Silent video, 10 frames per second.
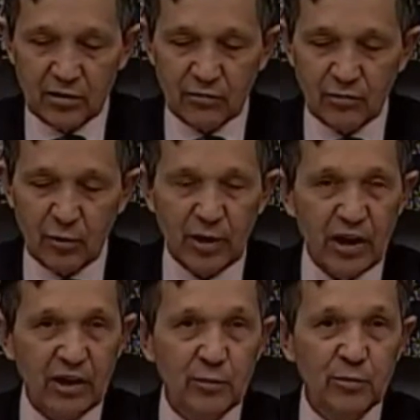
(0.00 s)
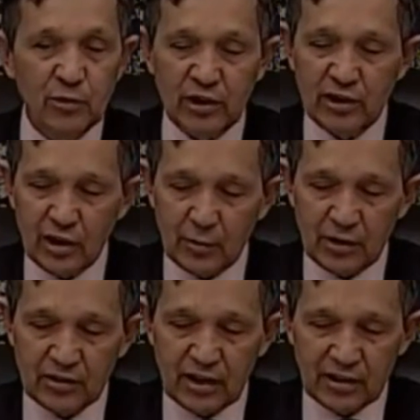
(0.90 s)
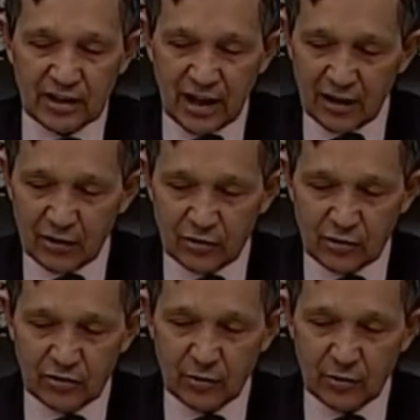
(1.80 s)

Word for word: from a preeminent oncologist